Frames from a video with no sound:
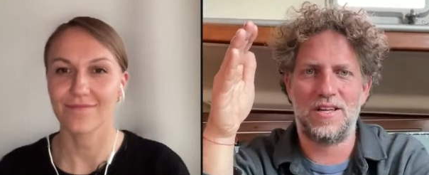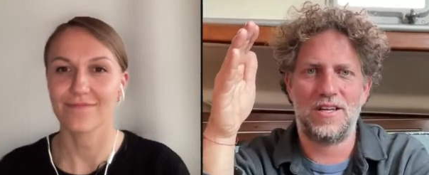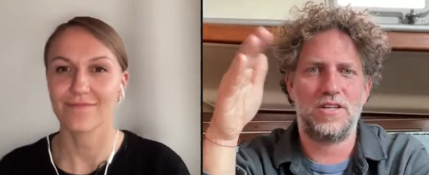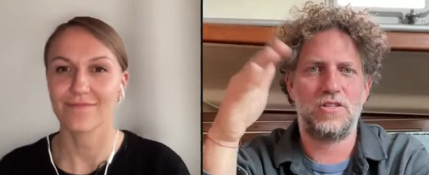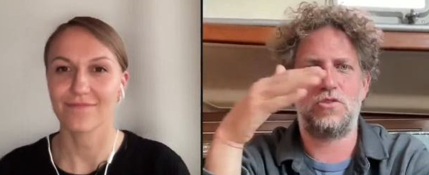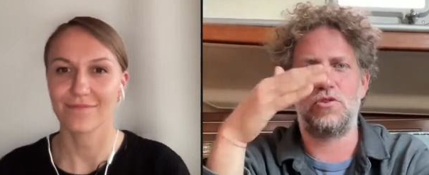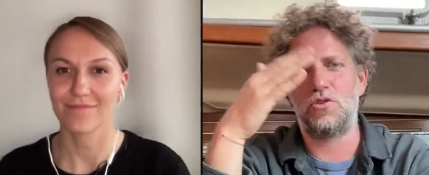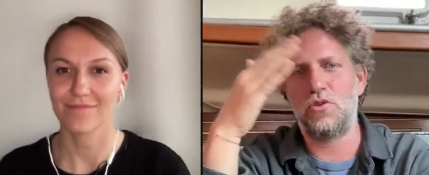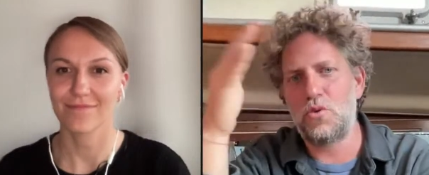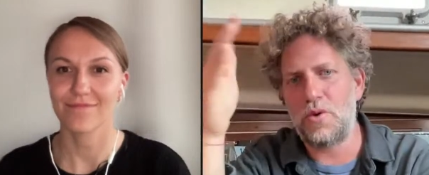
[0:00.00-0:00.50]

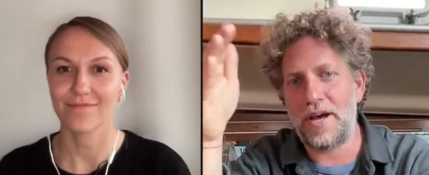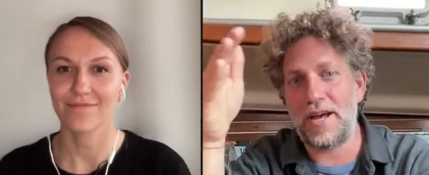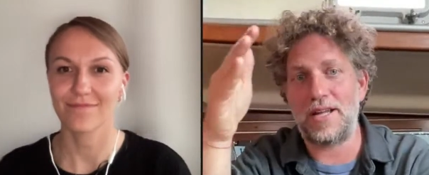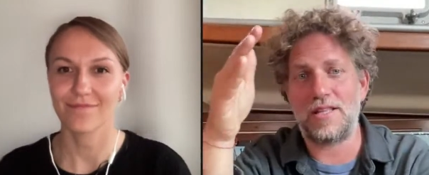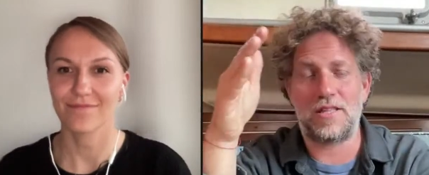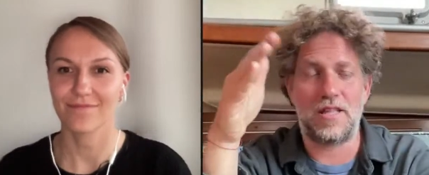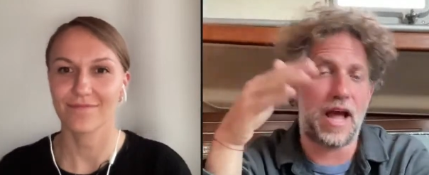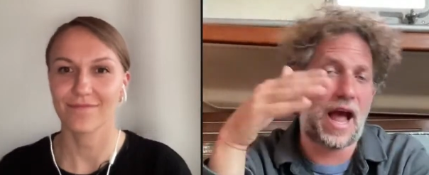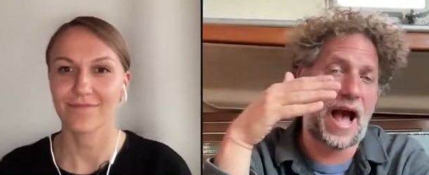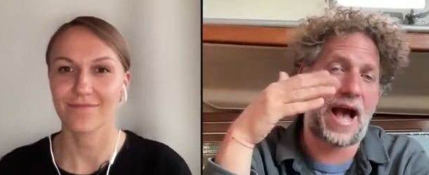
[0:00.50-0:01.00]
Speaker 1: to do
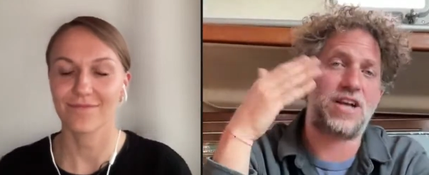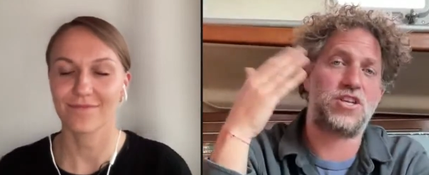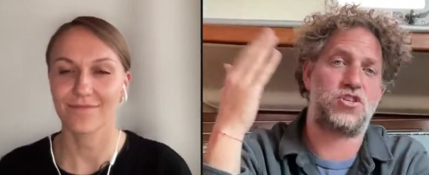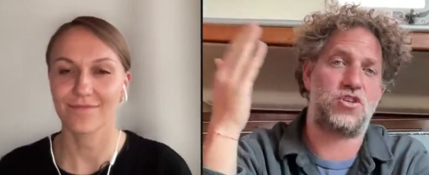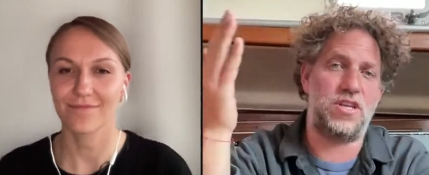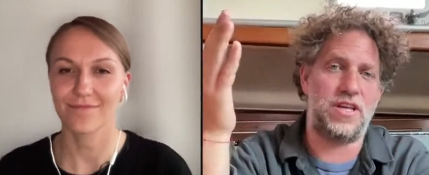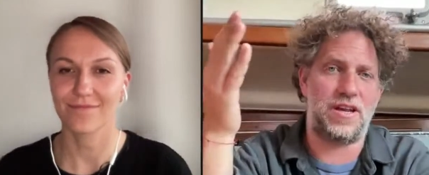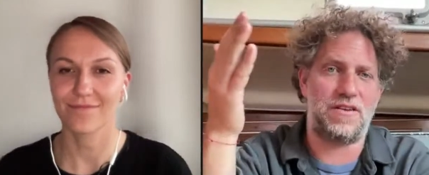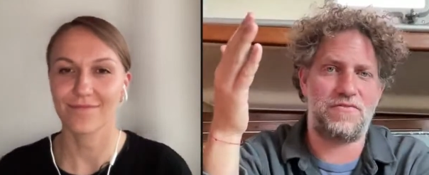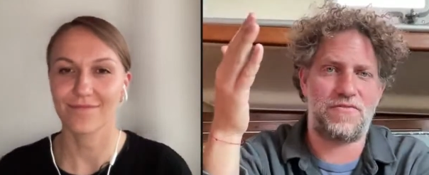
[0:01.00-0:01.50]
it they
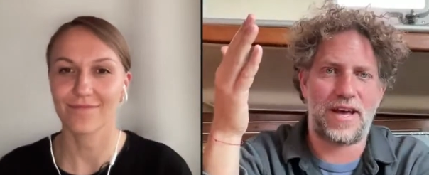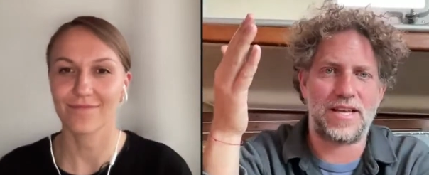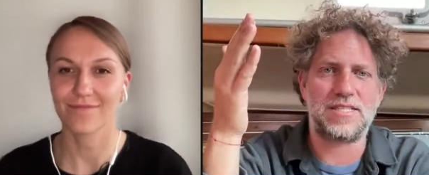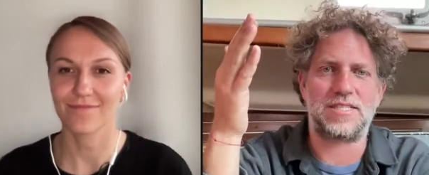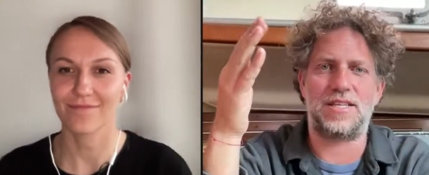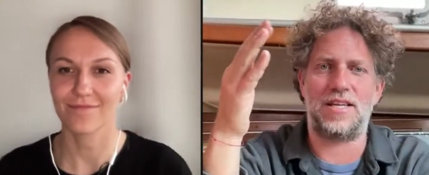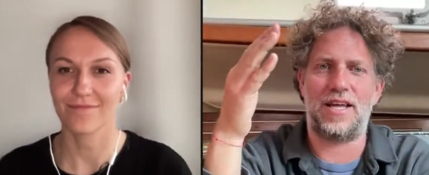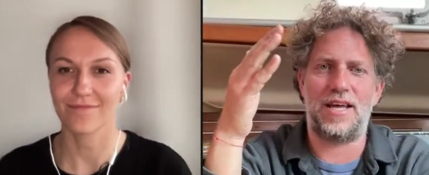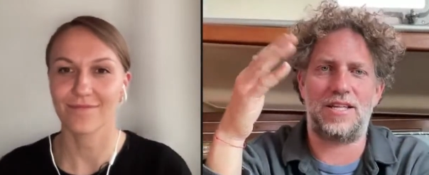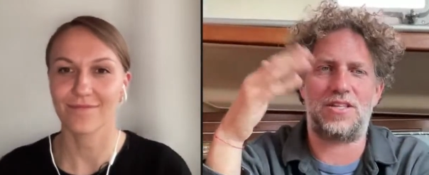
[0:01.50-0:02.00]
actually invest
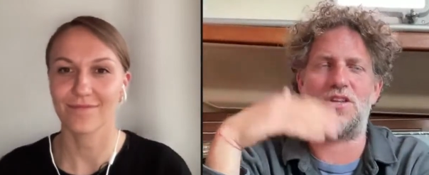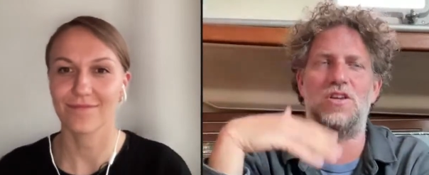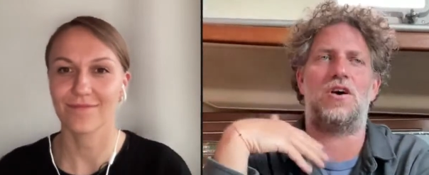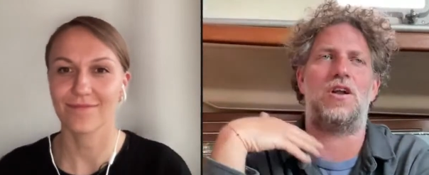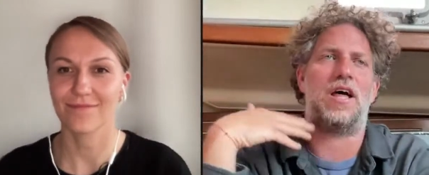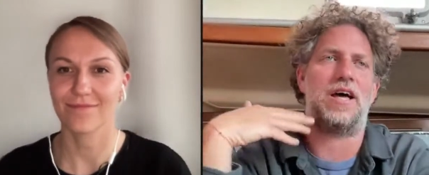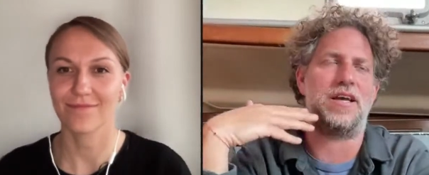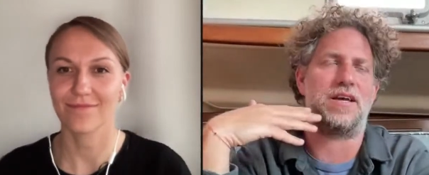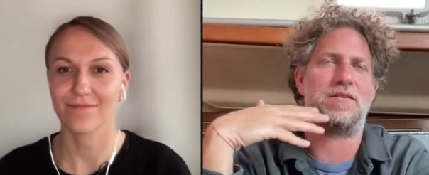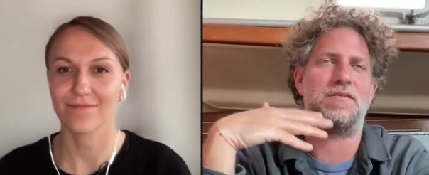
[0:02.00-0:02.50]
in it you know
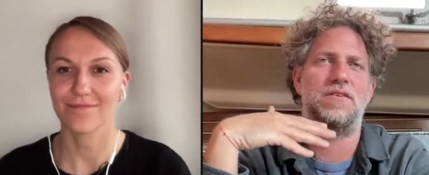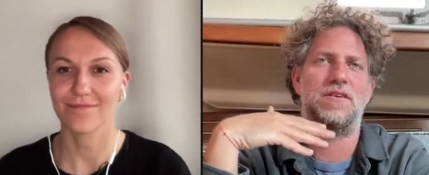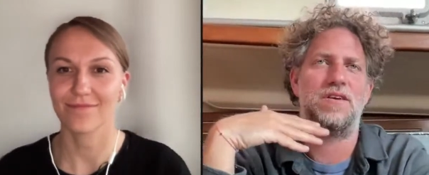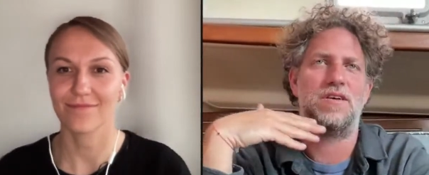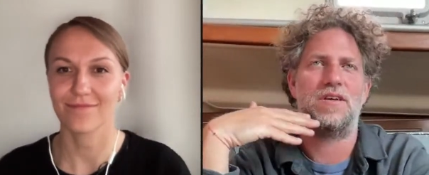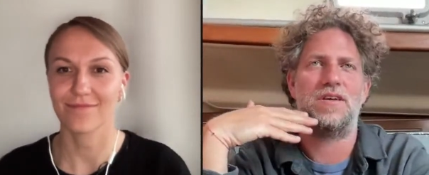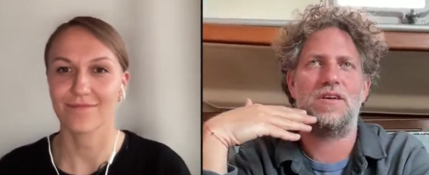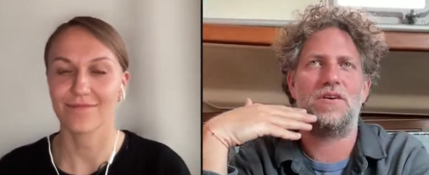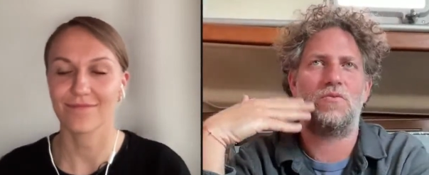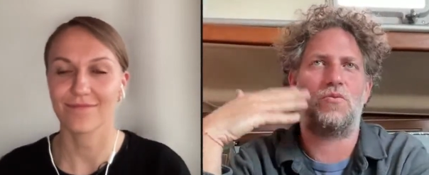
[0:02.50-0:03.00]
like
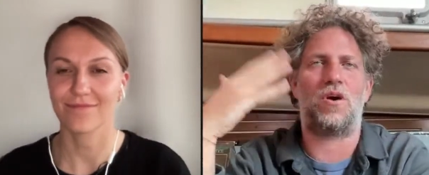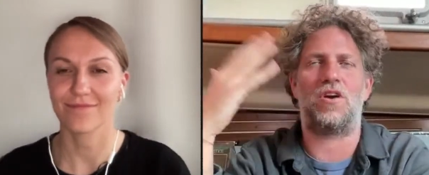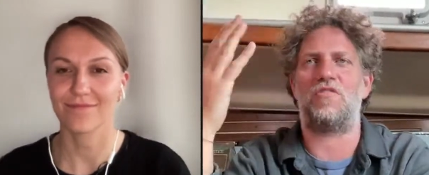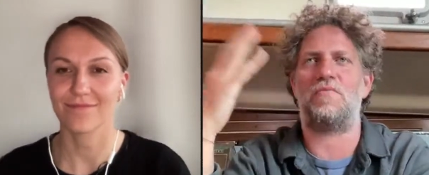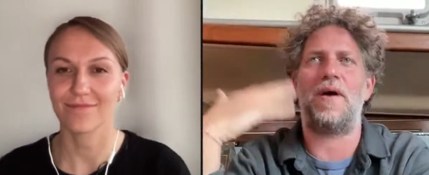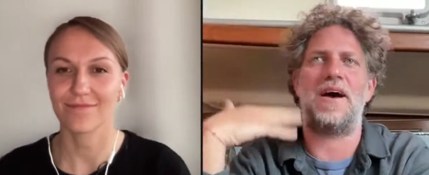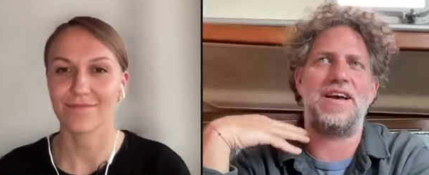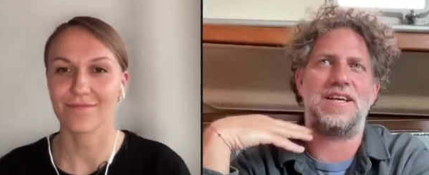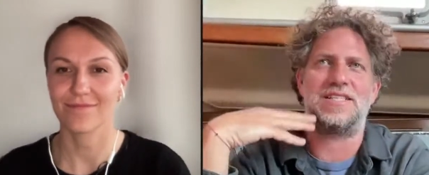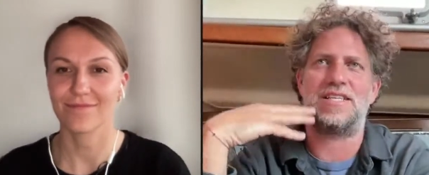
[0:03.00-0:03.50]
one of
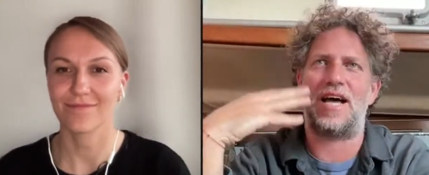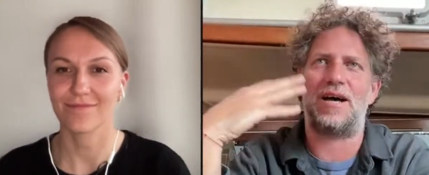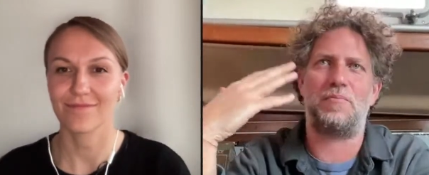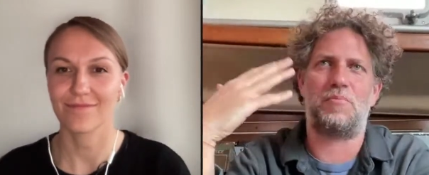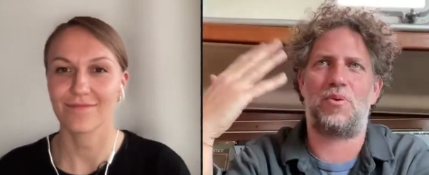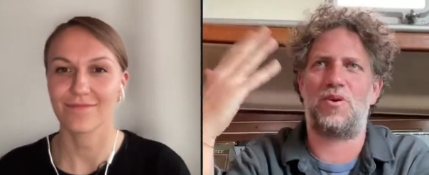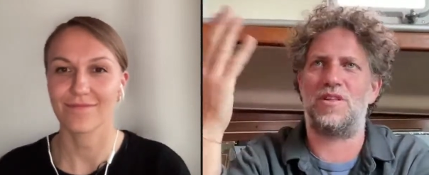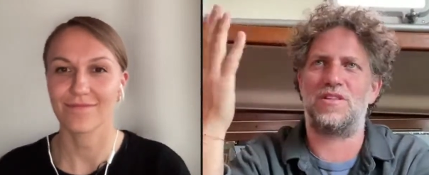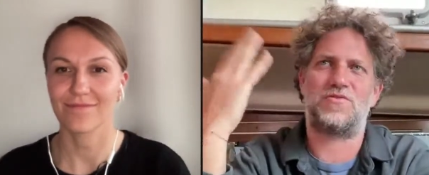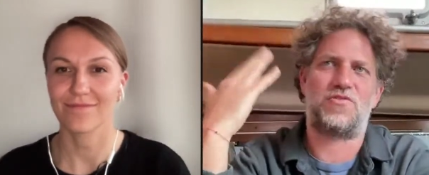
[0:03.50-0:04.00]
my
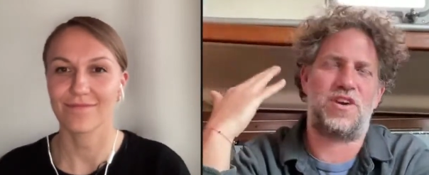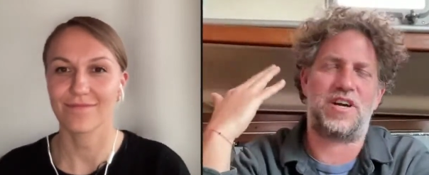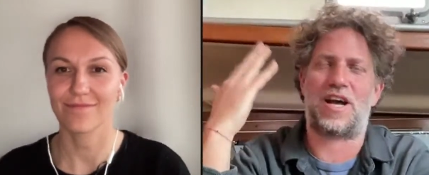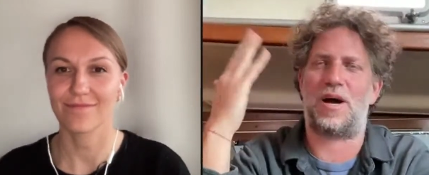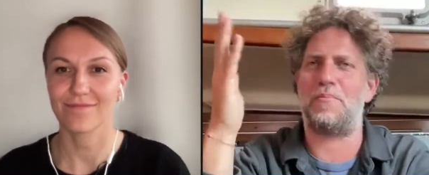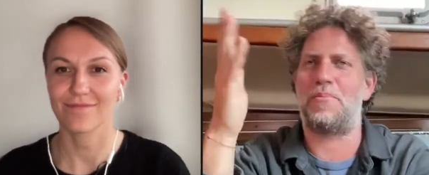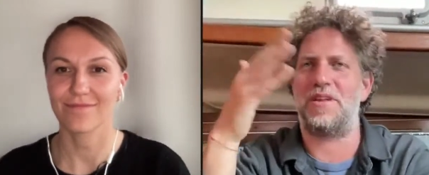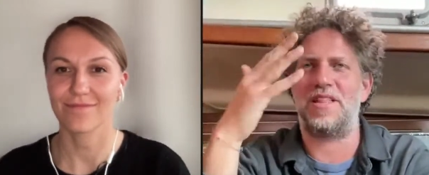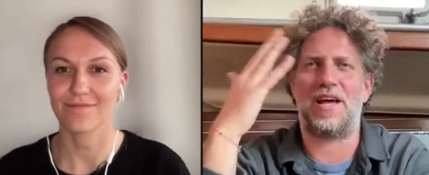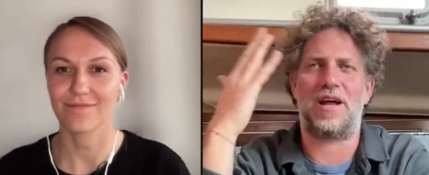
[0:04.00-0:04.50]
examples for a
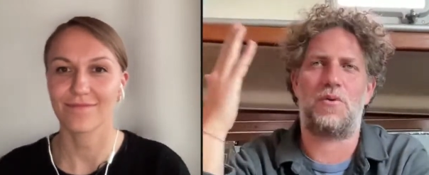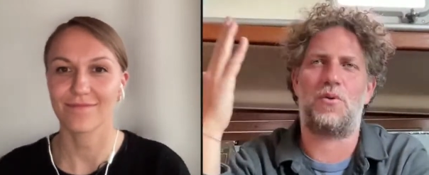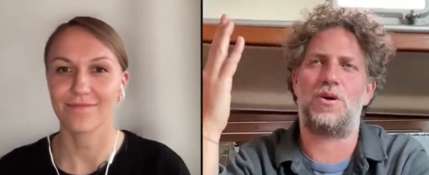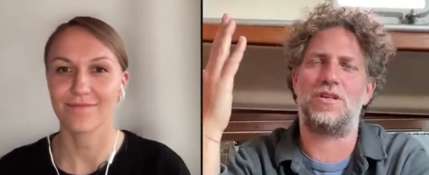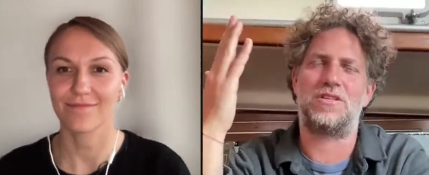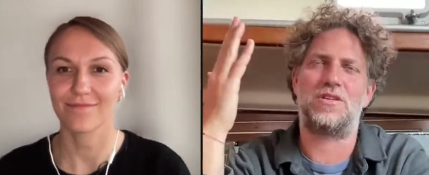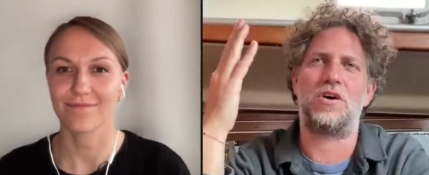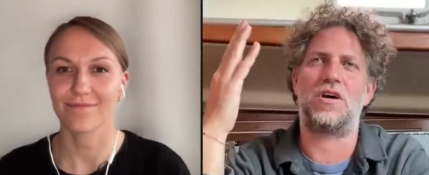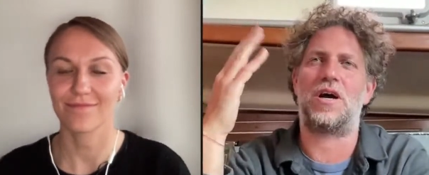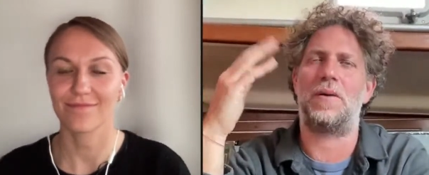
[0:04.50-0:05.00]
company that I
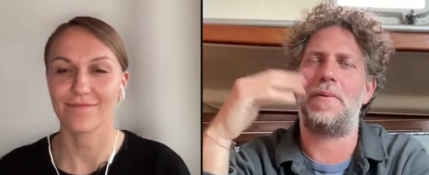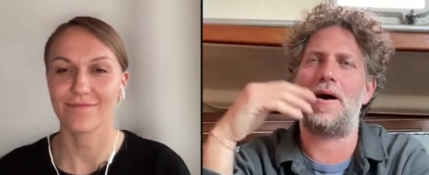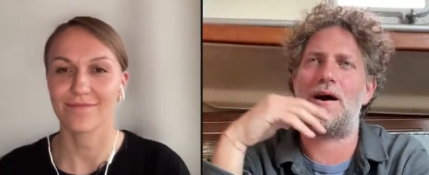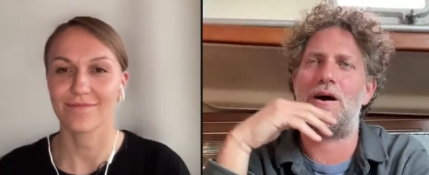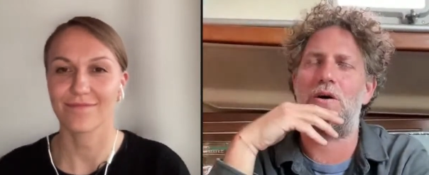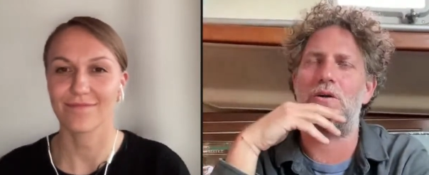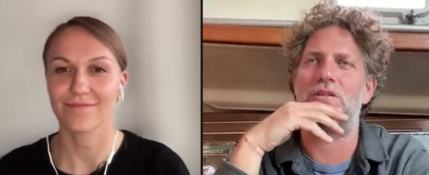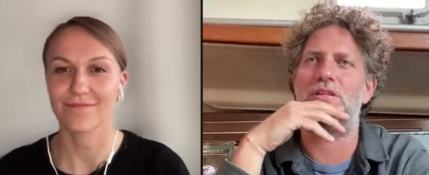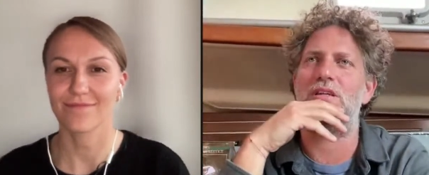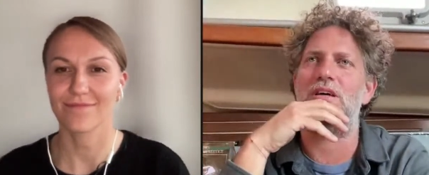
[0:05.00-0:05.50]
won't talk
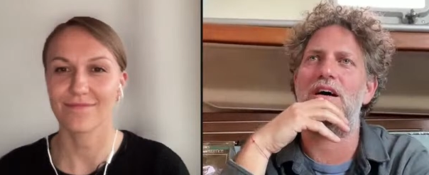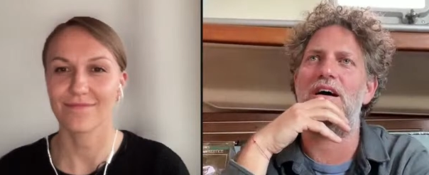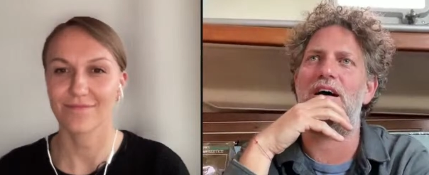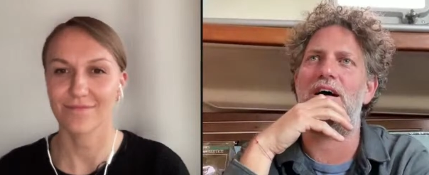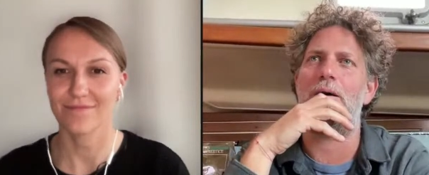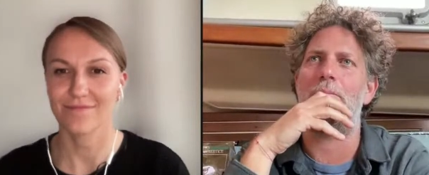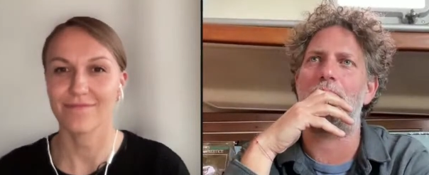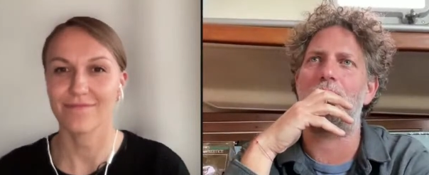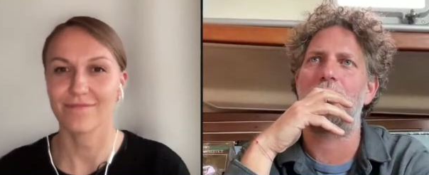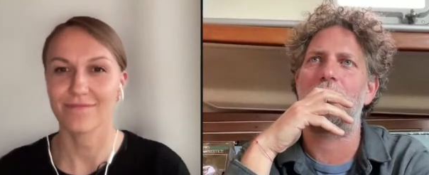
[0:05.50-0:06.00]
about
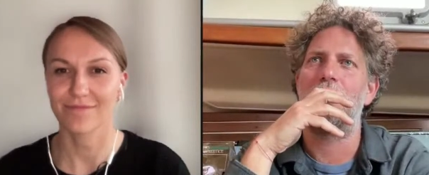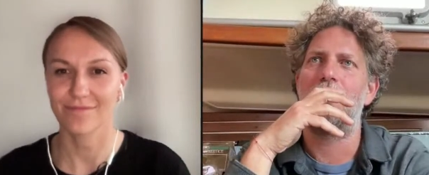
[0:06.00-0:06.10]
um,